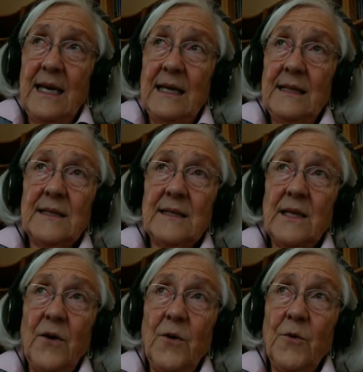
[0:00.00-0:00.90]
And
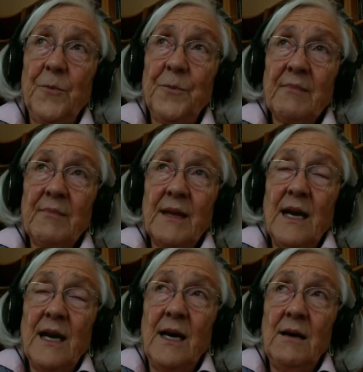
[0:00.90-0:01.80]
so,
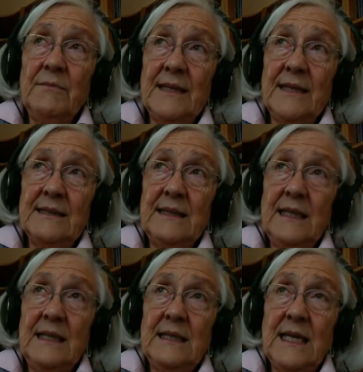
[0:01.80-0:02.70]
but
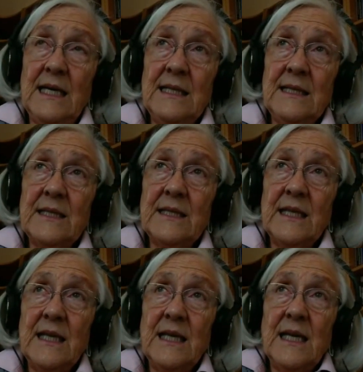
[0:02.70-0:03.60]
it
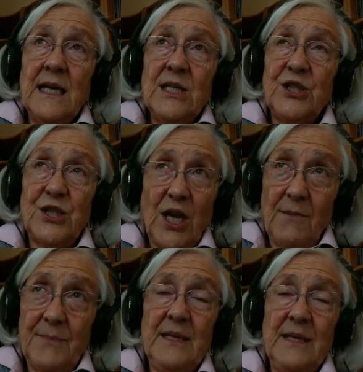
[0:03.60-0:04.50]
does
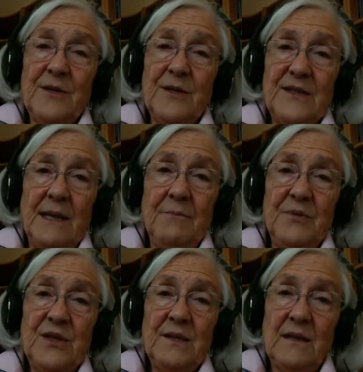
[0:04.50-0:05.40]
sharpen the
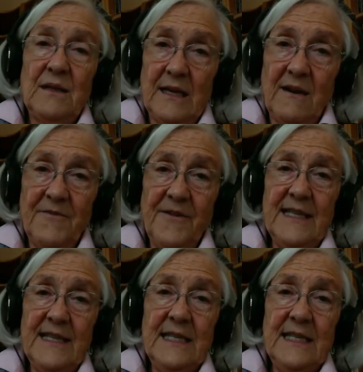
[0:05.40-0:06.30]
perception,
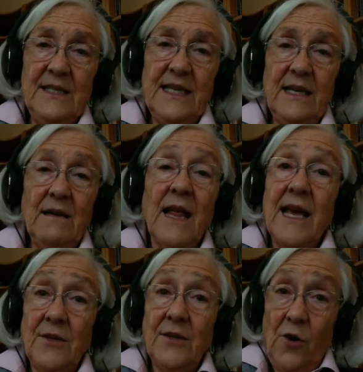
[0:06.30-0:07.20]
clarify the detail,
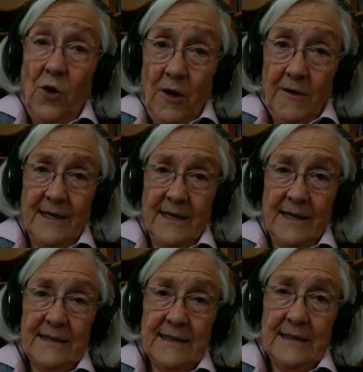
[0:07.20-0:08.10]
and
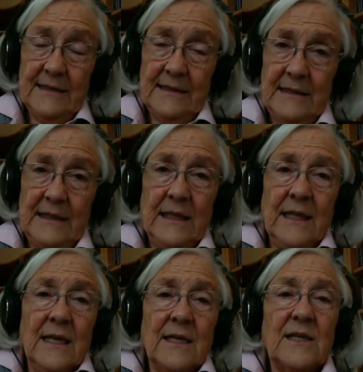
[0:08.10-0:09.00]
organize it.
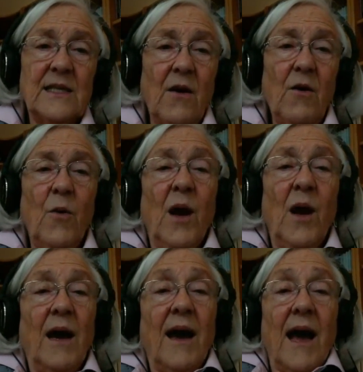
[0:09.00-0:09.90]
So
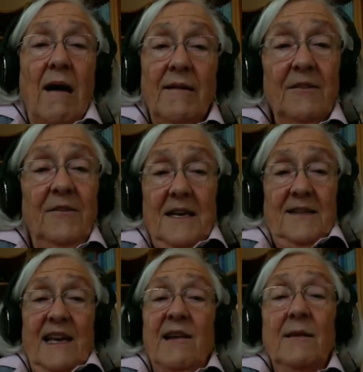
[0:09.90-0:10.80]
I'll give an
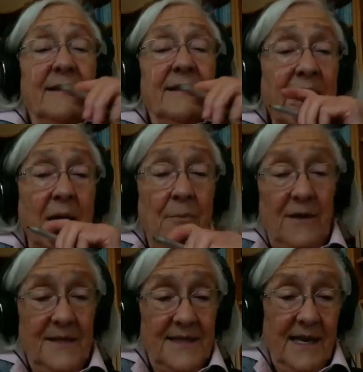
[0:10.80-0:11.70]

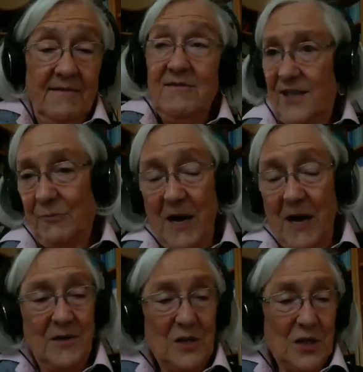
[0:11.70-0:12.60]
example as I just
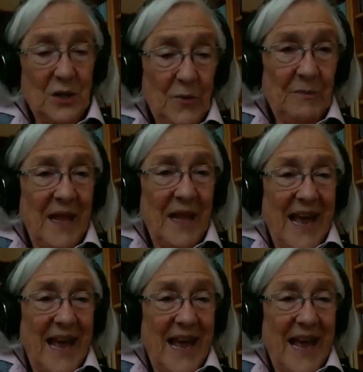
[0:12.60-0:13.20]
threatened to.